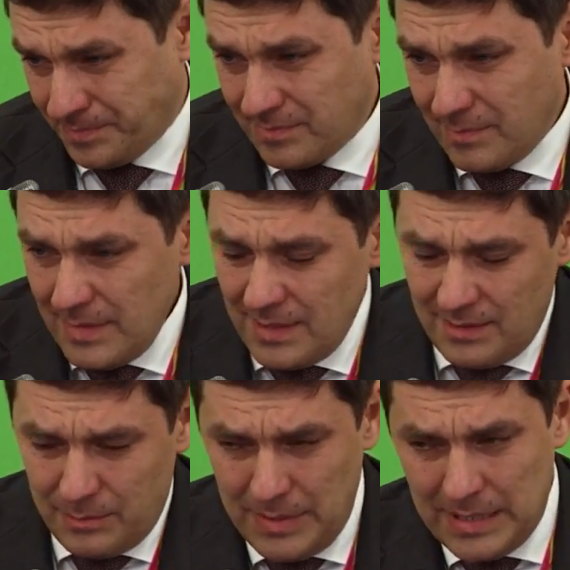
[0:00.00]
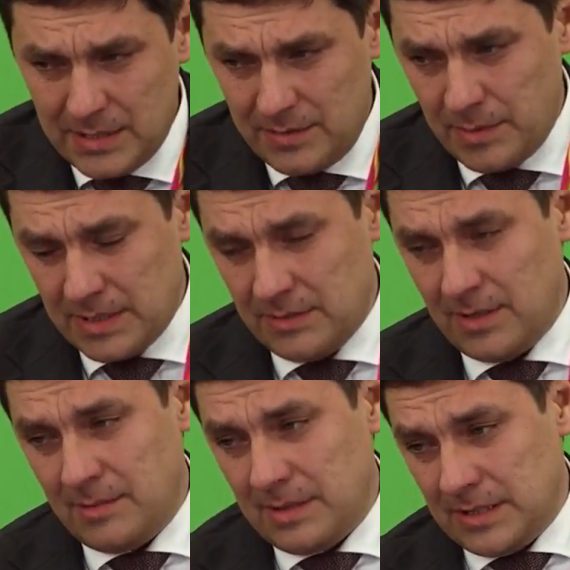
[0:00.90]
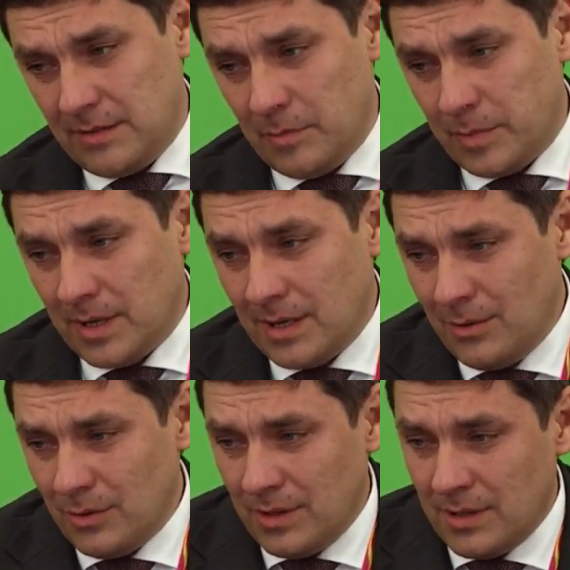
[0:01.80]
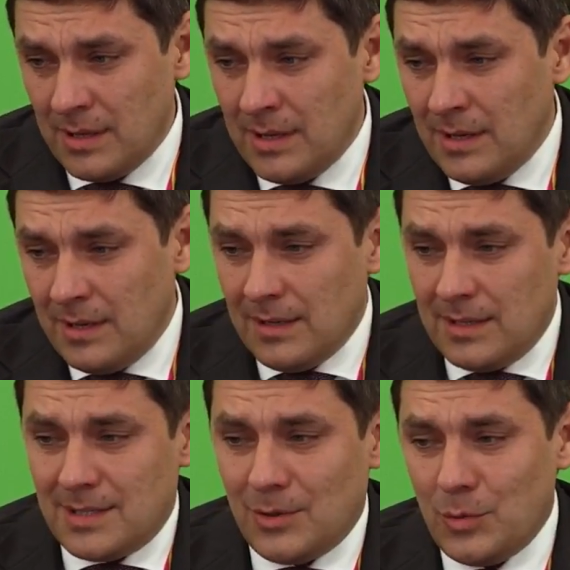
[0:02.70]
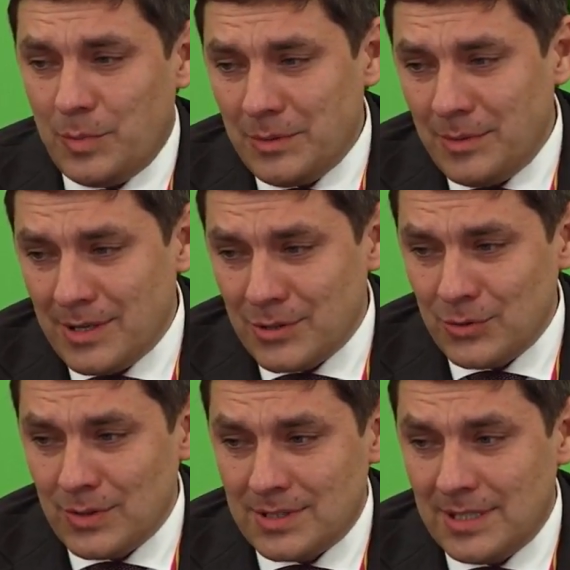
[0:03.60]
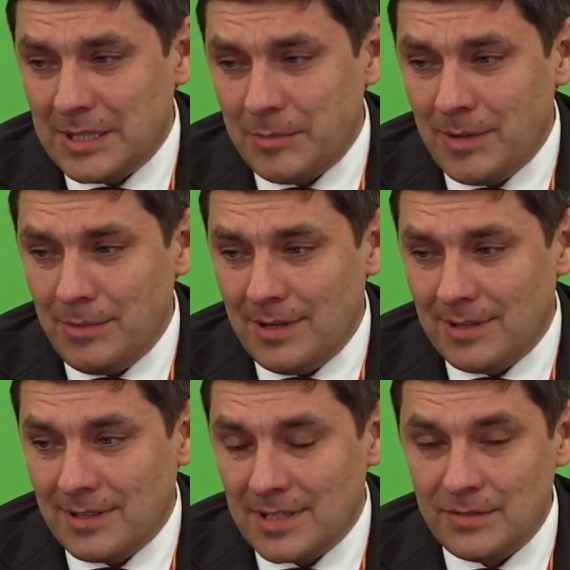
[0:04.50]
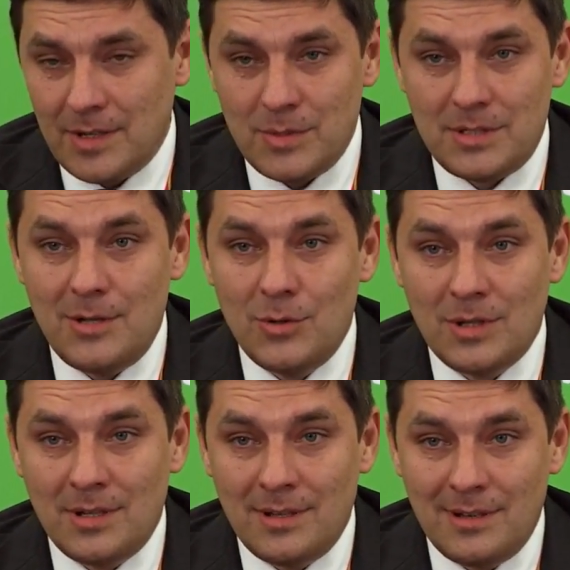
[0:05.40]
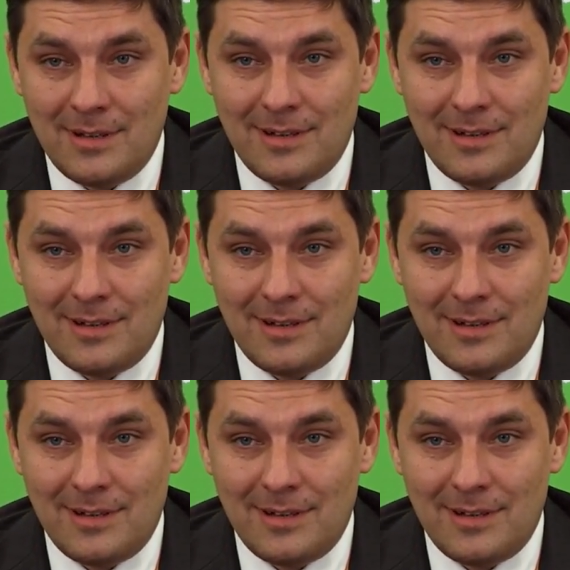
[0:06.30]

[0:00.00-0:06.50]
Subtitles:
electric vehicles. Whenever we talk about environment, there is this understanding that electric